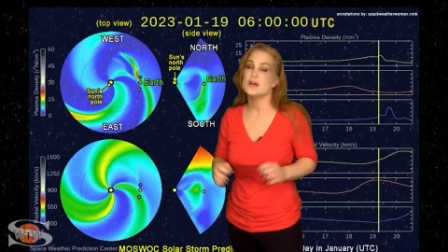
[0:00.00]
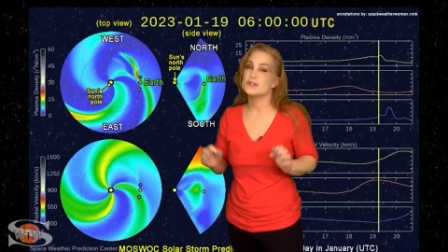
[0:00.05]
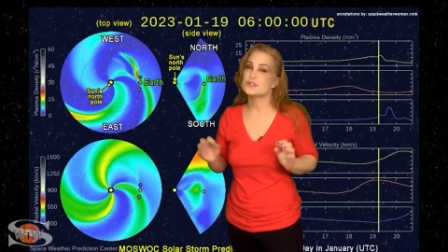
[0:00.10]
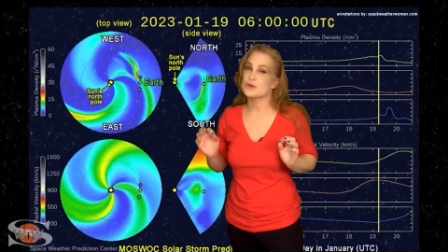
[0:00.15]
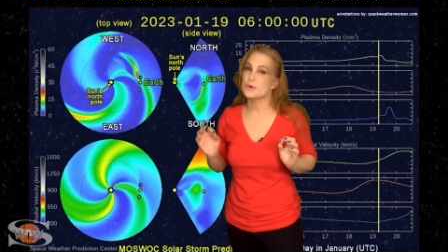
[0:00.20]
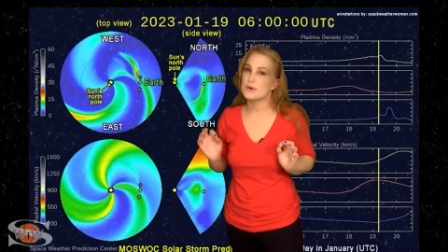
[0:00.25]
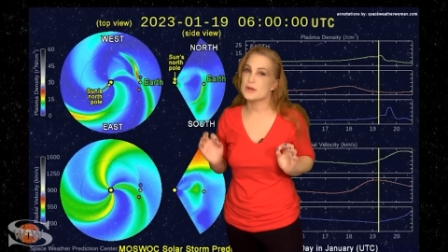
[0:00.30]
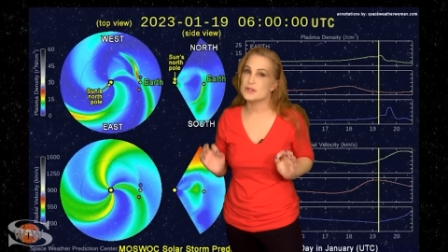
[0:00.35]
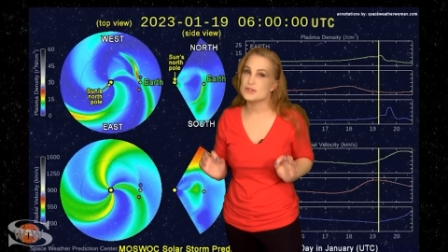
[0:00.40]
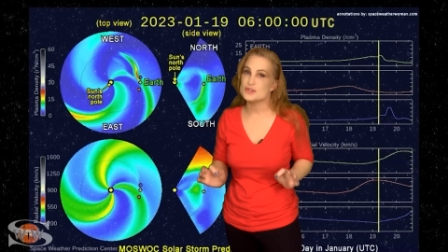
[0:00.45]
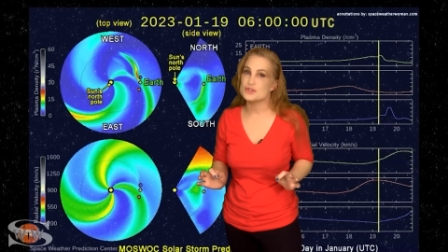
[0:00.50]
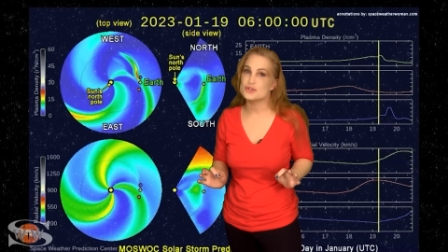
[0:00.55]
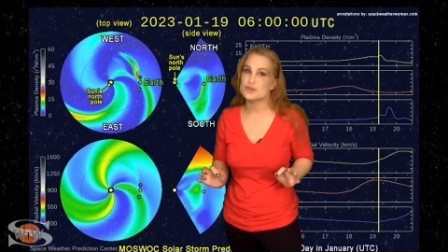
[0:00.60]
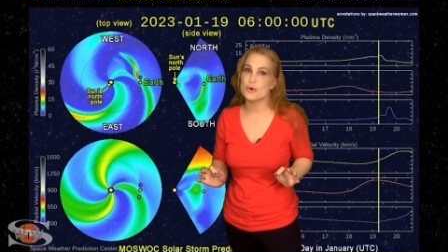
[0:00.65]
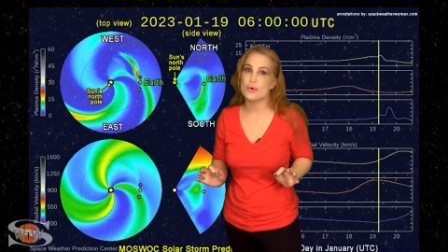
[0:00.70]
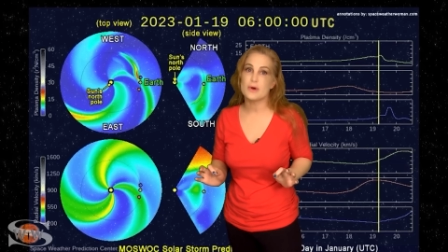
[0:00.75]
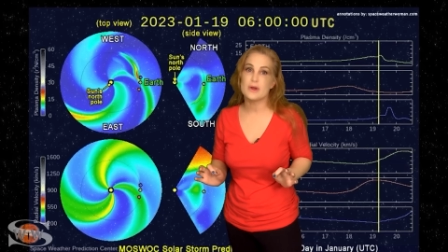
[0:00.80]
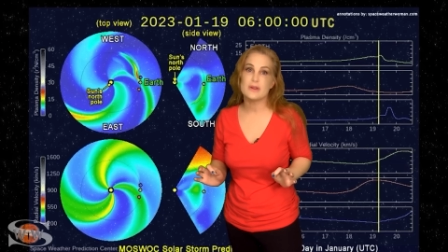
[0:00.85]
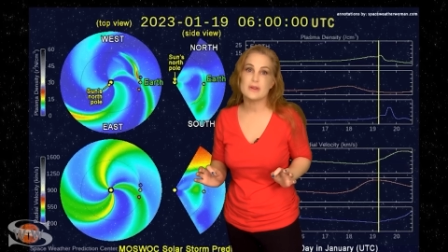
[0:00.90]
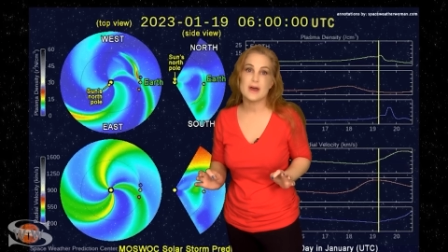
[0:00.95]
So
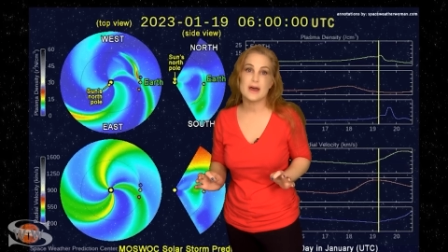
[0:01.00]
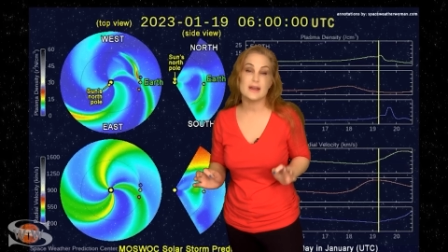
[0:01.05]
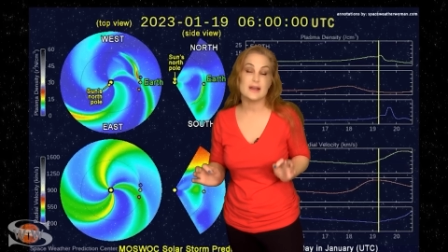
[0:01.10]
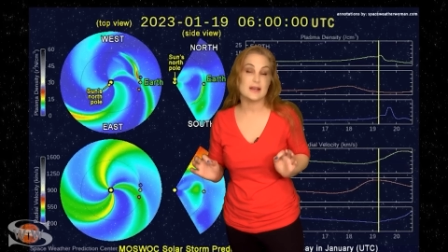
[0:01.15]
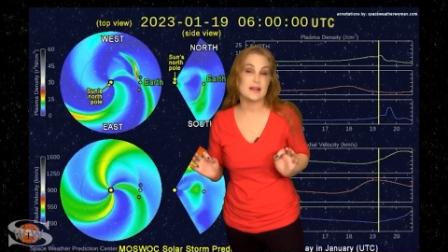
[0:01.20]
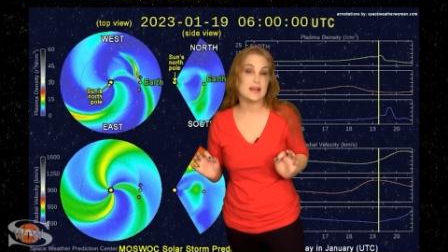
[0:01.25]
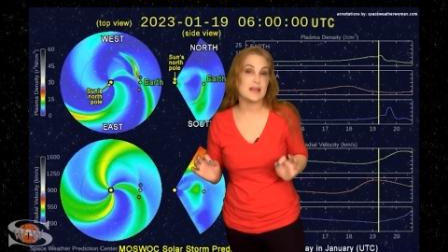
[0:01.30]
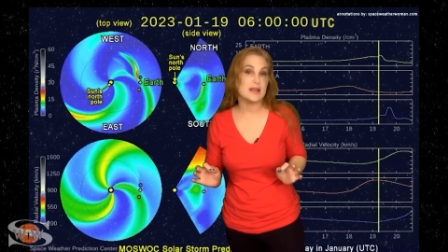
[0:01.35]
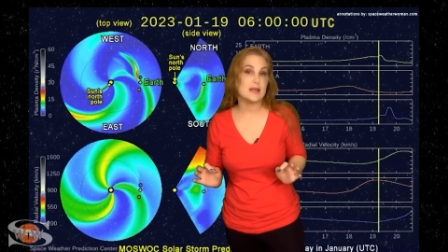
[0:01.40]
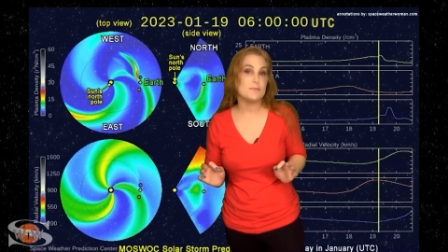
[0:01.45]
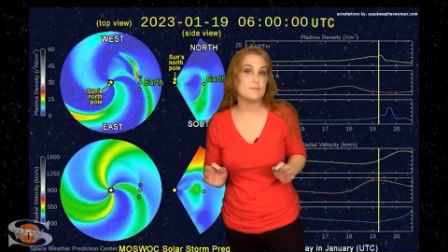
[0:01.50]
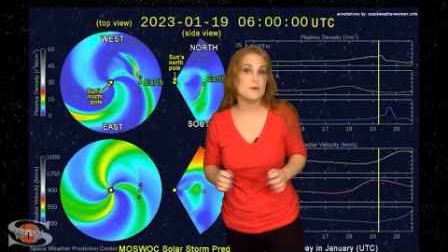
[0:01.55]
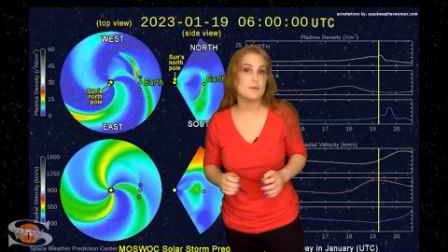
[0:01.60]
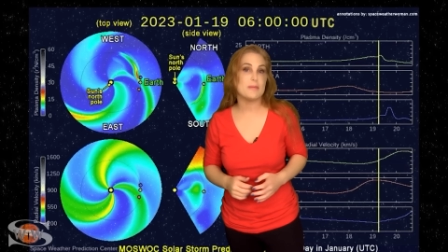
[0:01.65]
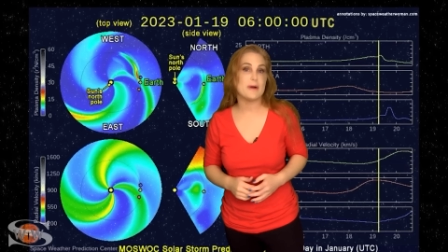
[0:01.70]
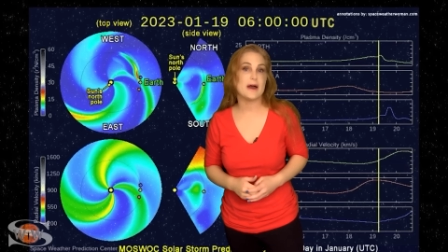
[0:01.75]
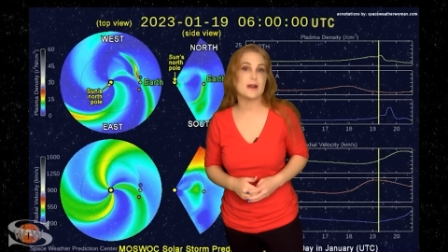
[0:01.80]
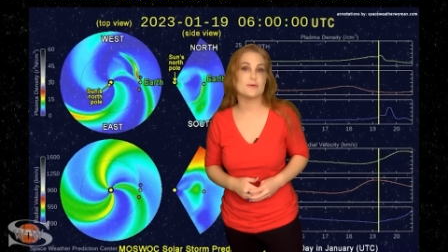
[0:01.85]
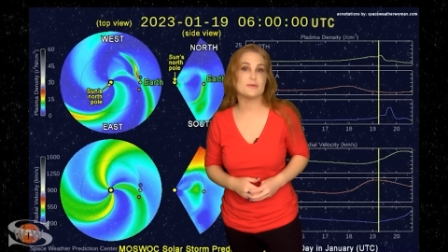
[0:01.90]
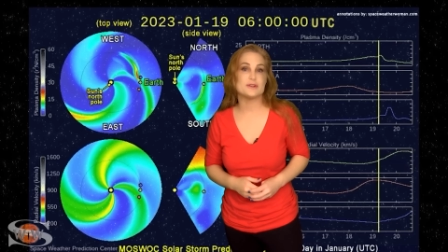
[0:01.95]
enjoy that and keep your
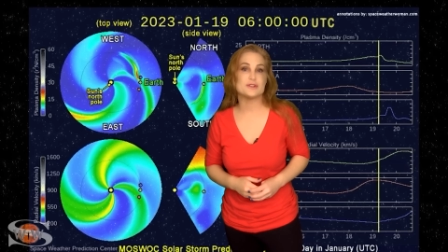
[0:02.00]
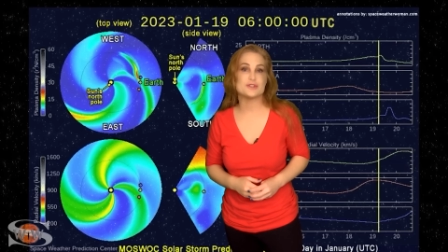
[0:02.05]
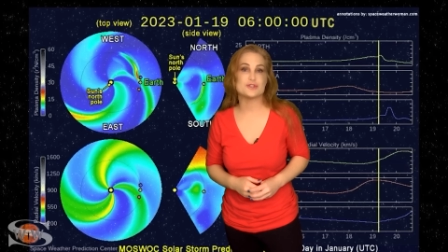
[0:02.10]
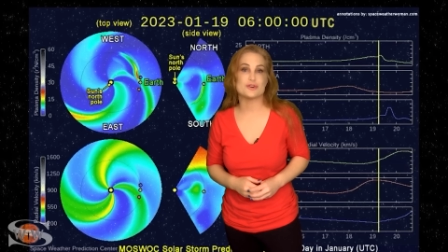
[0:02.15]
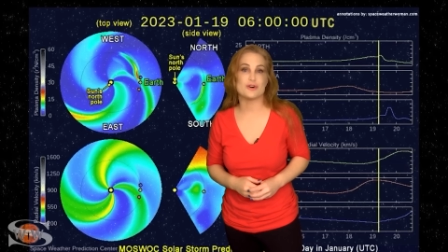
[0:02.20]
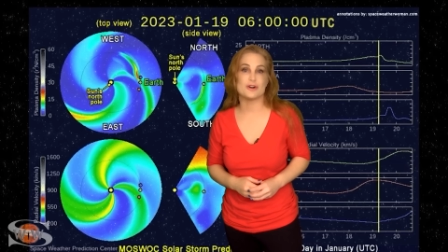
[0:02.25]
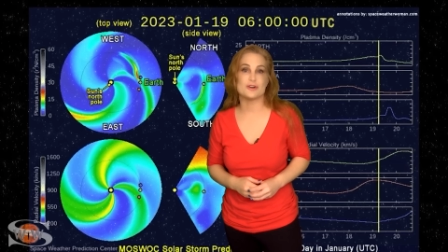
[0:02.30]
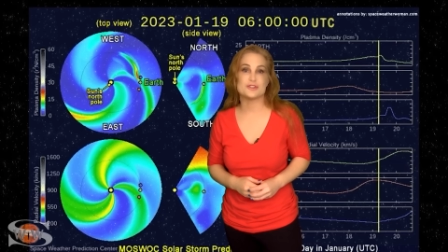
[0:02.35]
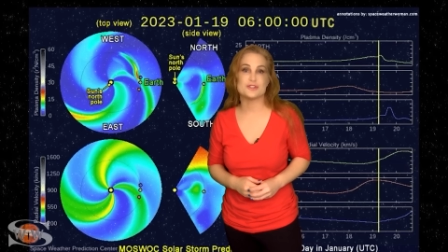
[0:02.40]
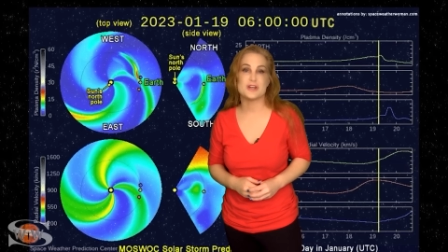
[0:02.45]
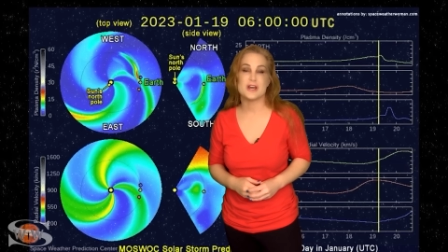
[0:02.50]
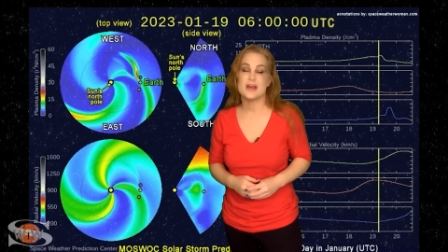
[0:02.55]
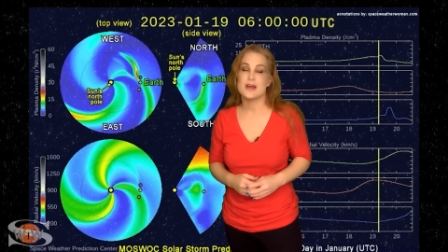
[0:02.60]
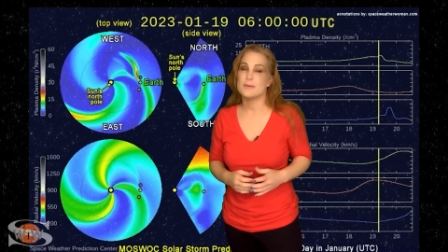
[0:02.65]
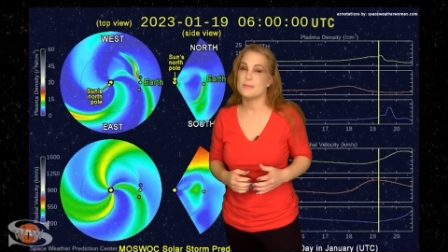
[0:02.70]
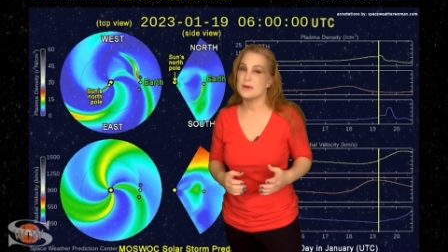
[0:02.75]
batteries charged